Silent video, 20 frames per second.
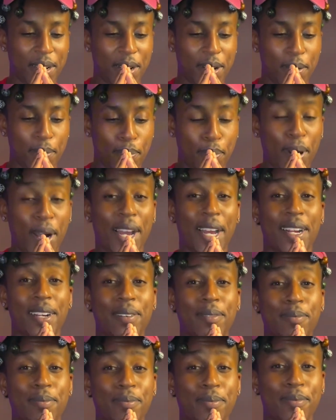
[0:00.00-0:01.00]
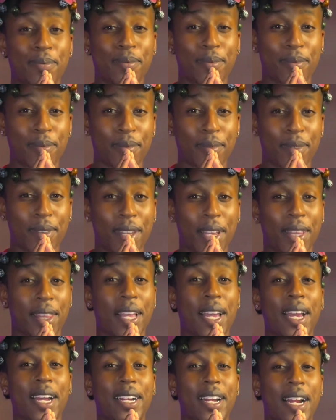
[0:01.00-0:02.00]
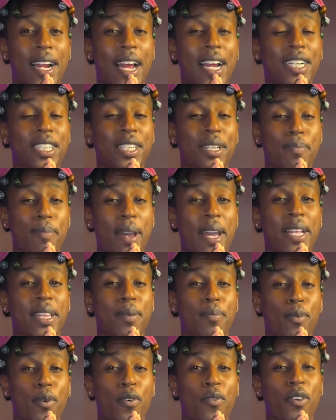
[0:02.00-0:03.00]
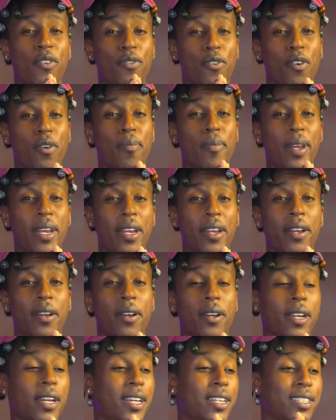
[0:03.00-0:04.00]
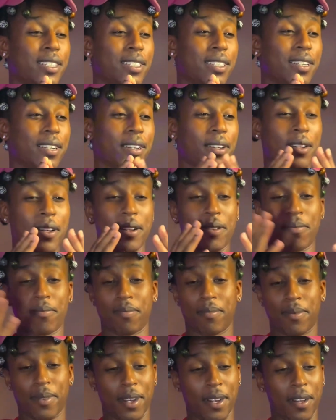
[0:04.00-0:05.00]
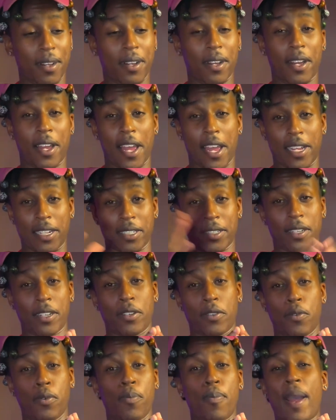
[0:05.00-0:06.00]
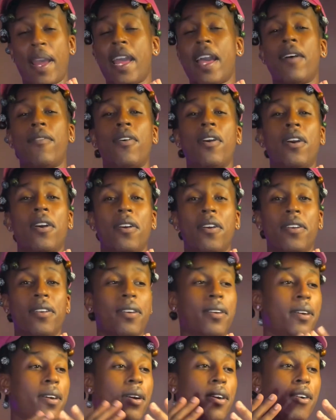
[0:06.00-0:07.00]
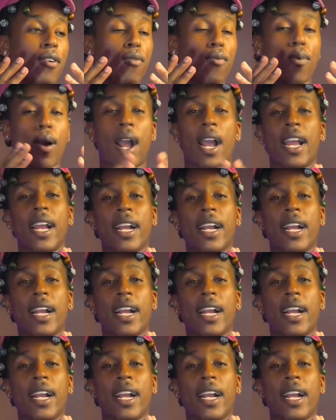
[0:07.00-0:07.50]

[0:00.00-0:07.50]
But the thing that actually made the movie for me is, as you may have heard, Ryan